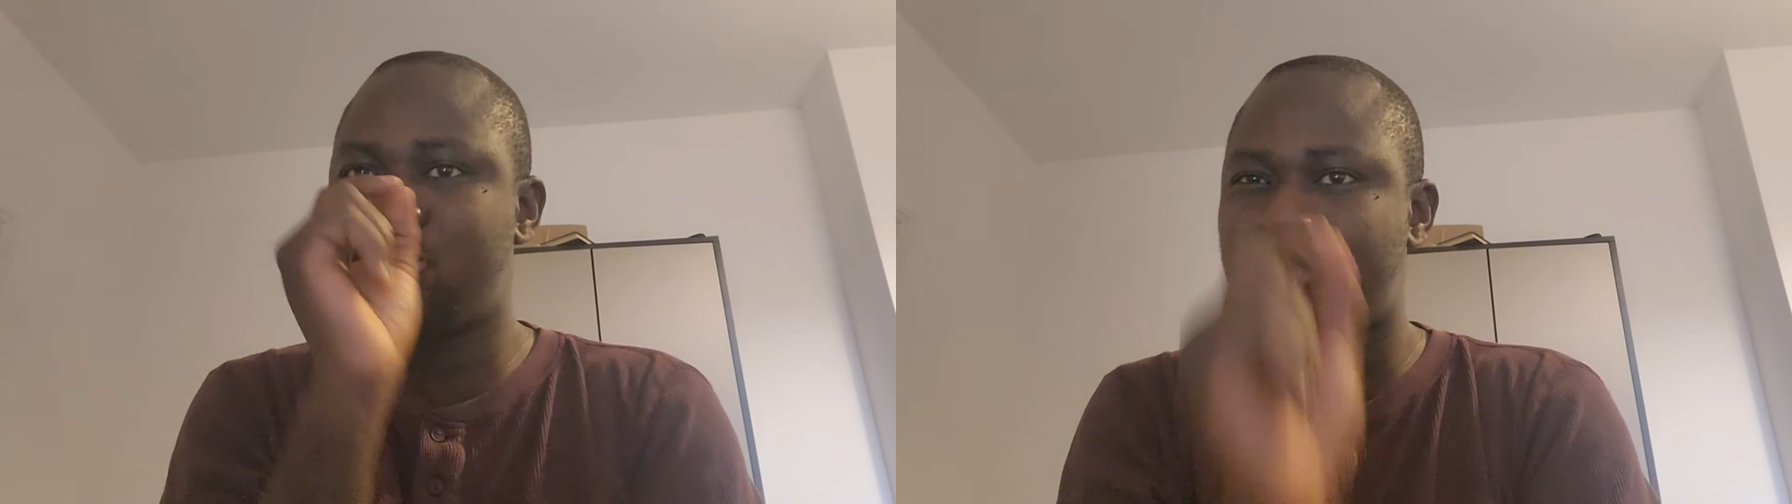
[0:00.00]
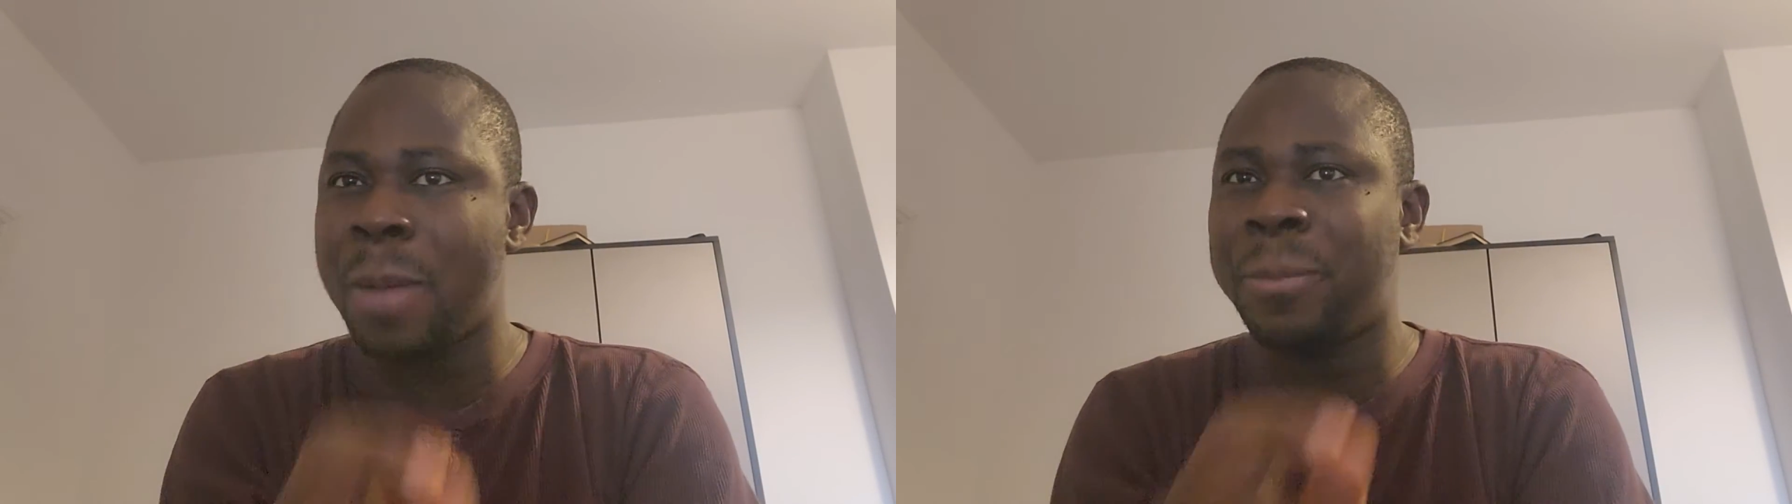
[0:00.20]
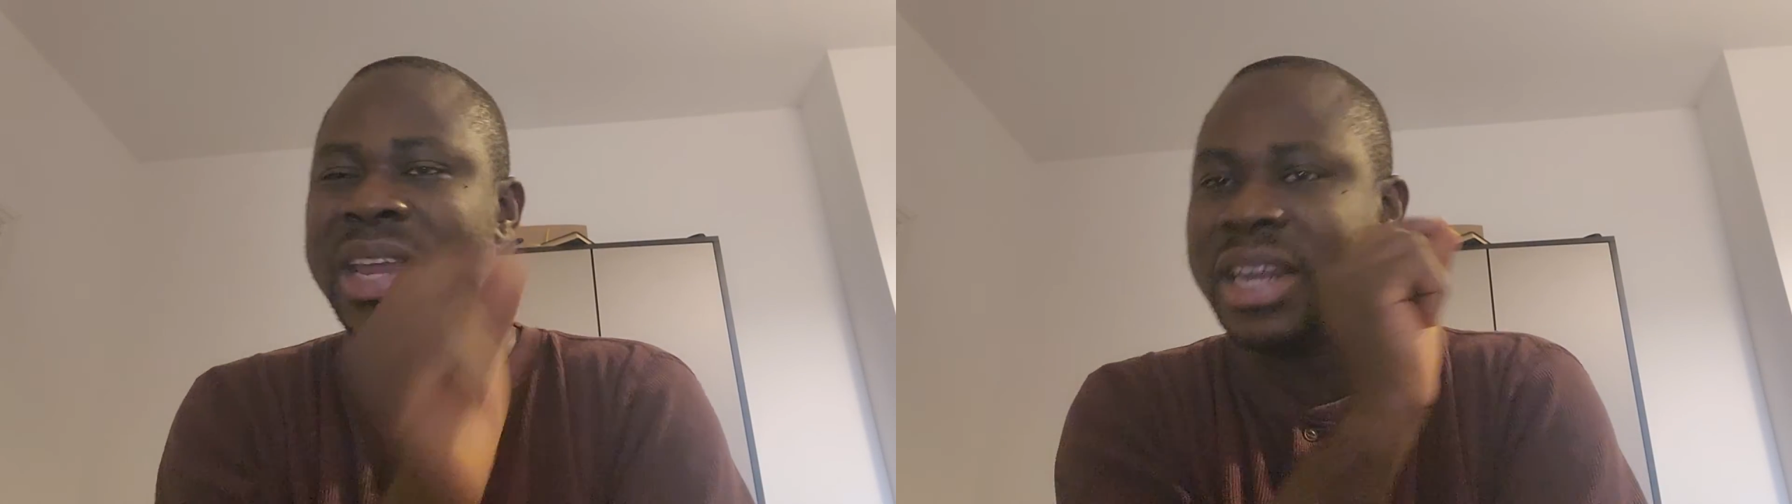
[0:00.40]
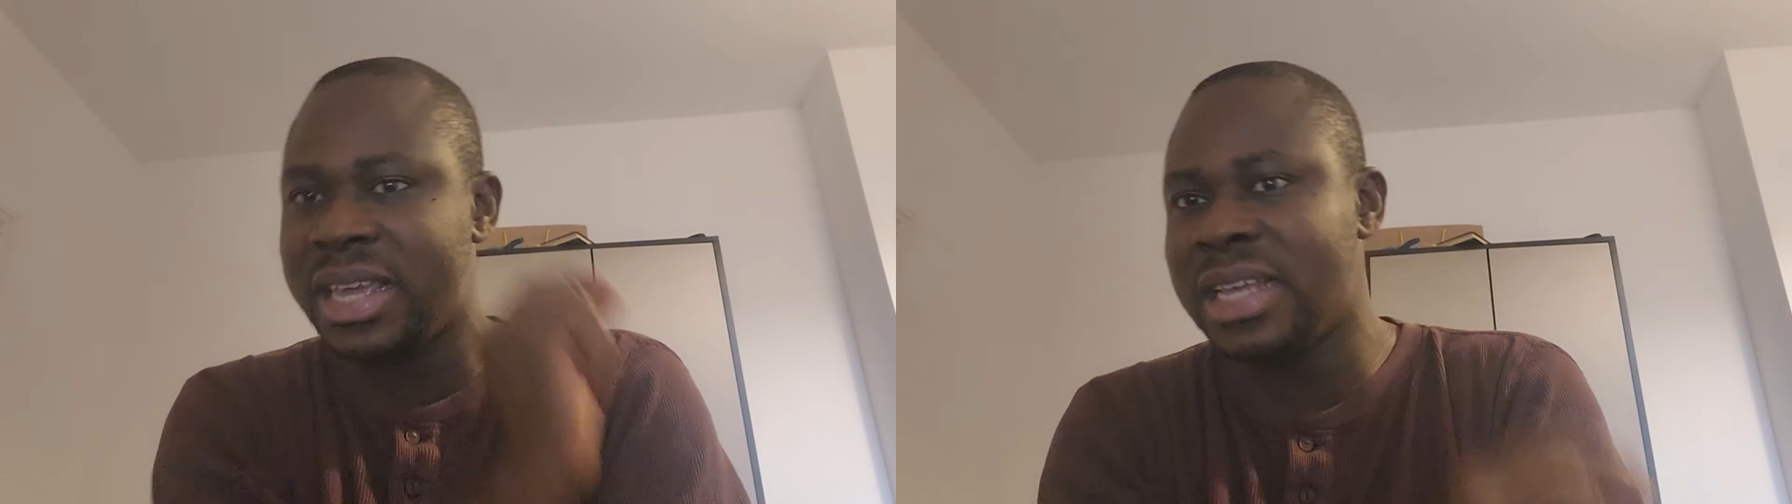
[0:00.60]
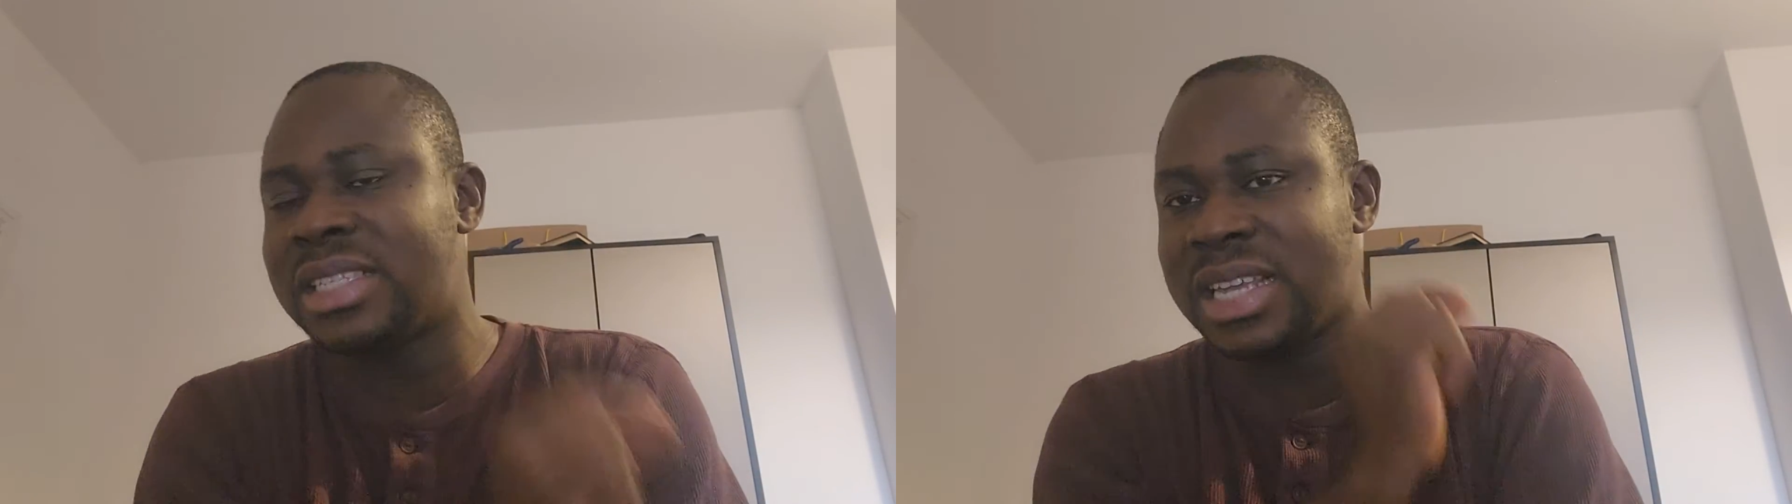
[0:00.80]
trapping
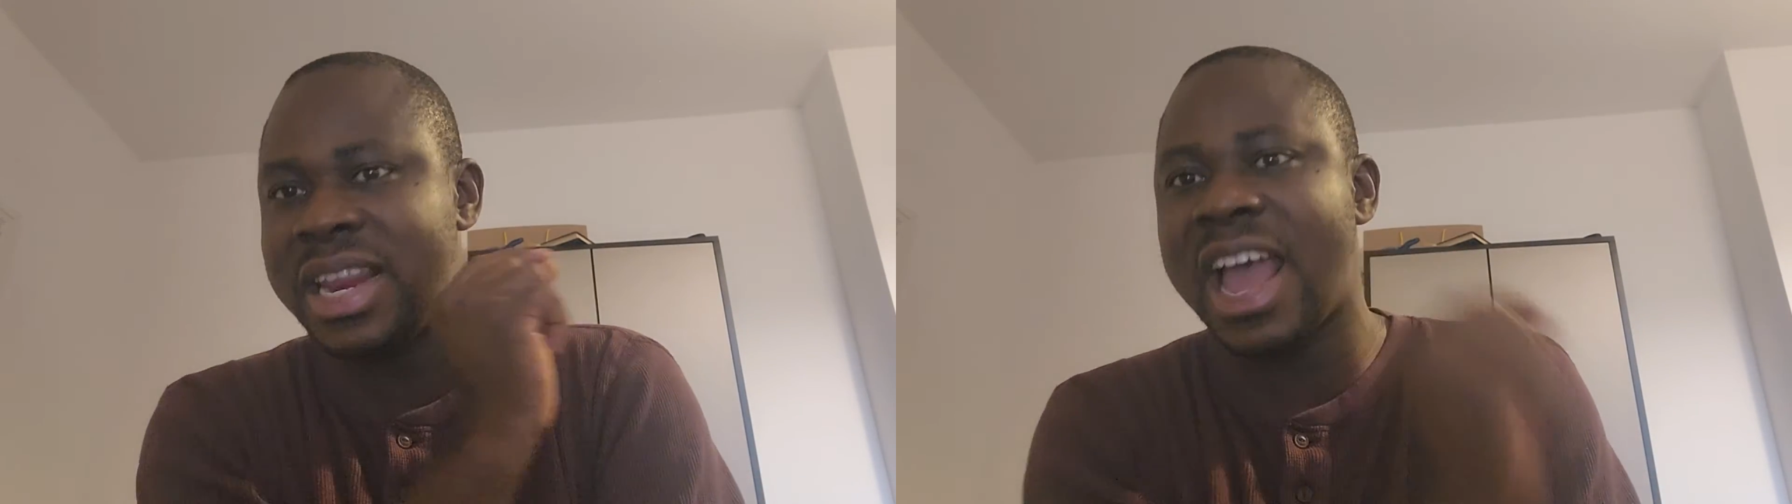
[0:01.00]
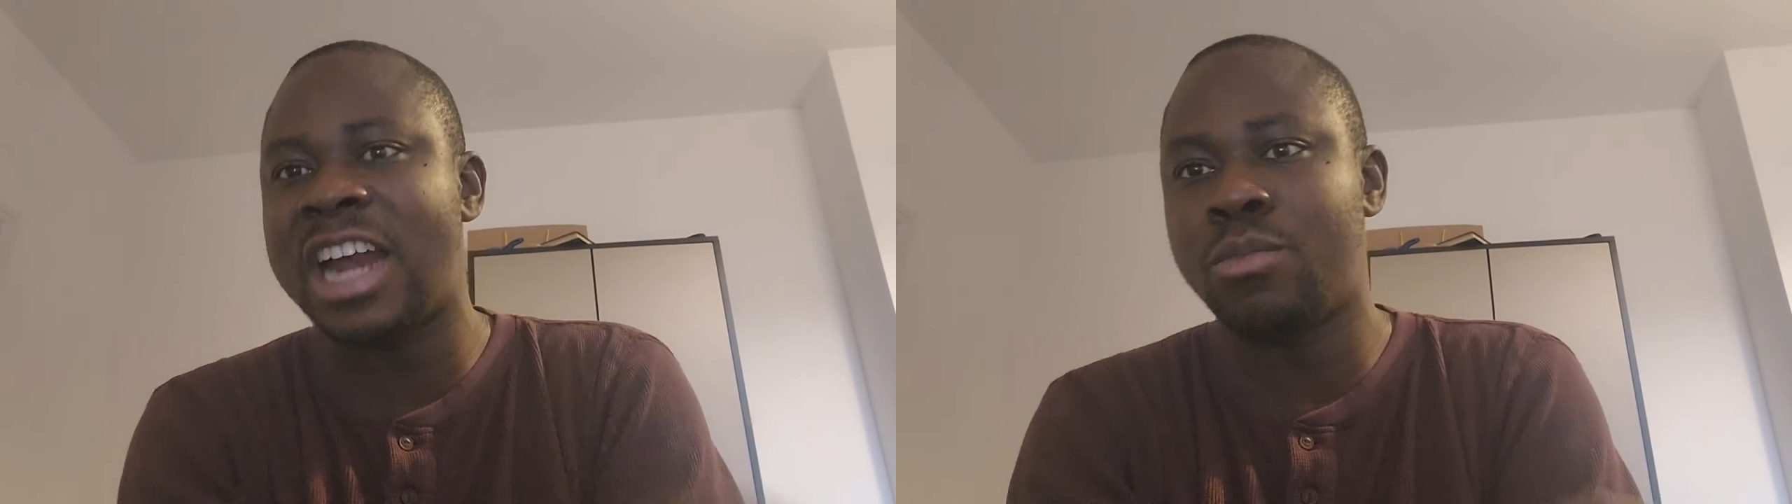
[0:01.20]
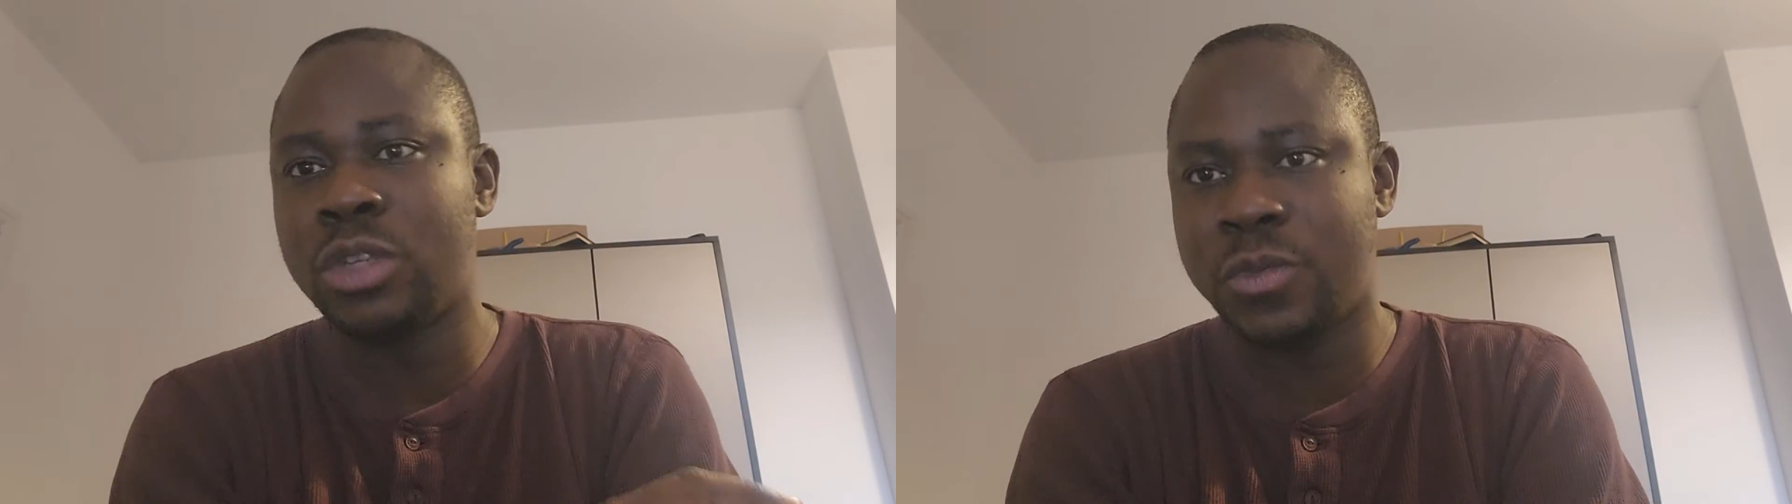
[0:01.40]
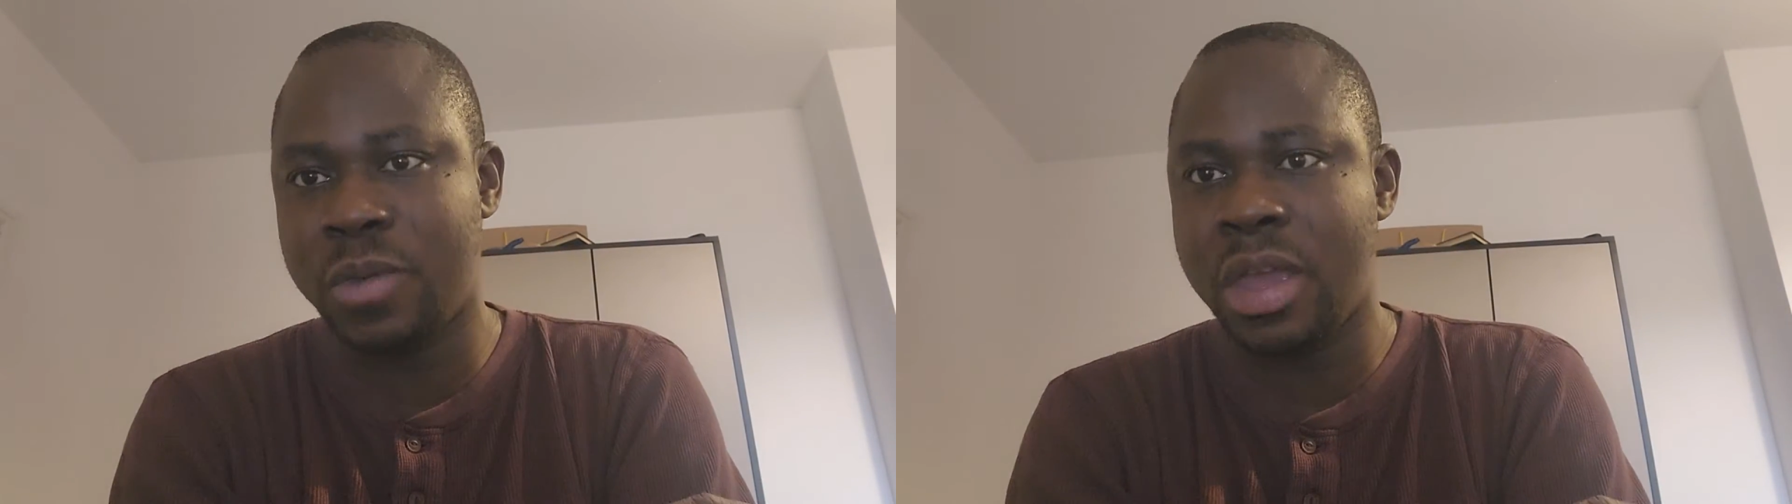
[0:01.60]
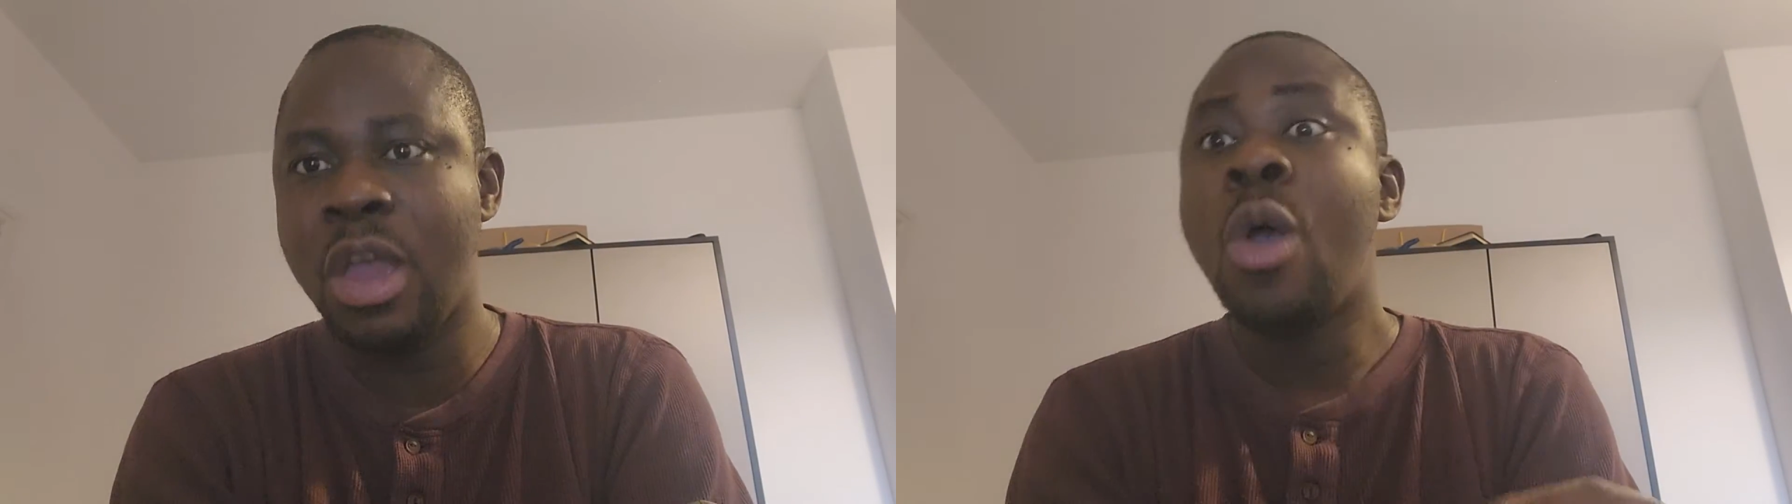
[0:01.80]
it in the atmosphere.